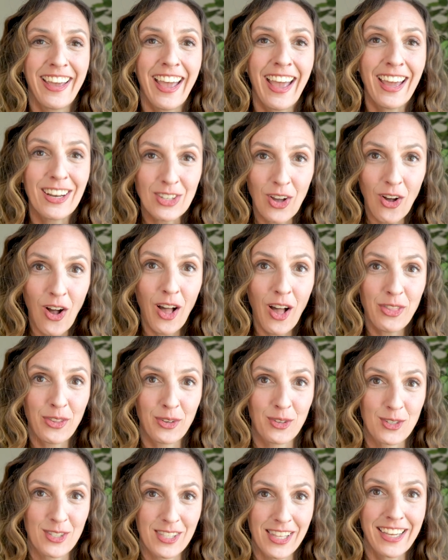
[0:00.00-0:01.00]
and
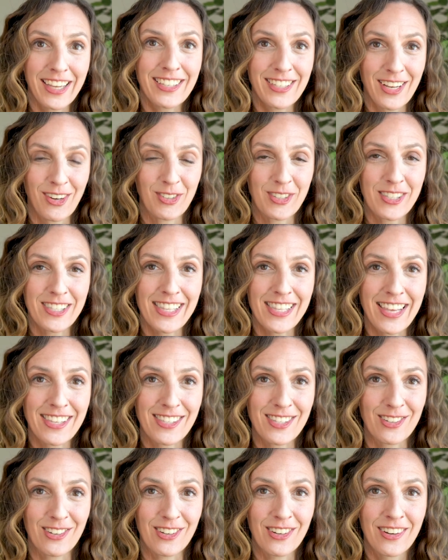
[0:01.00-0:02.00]
authors like Terence
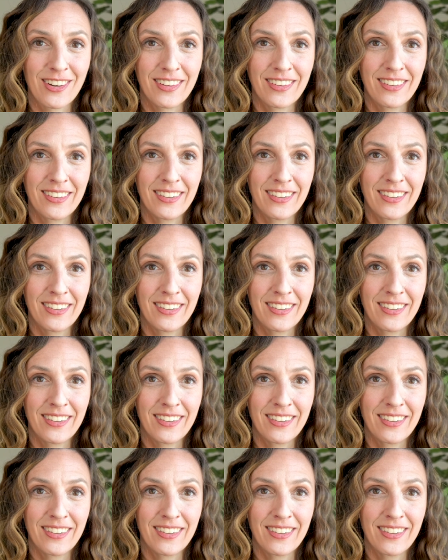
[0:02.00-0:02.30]
Lester.